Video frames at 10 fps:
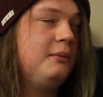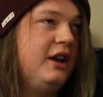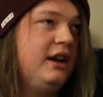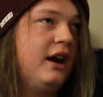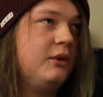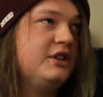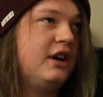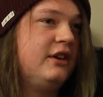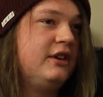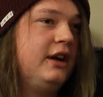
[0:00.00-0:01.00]
Depending on what
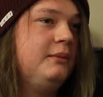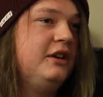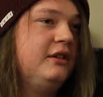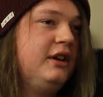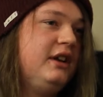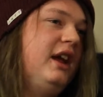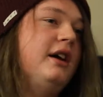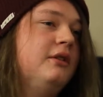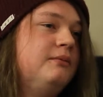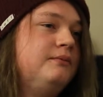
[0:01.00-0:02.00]
genre I'm doing. And yeah.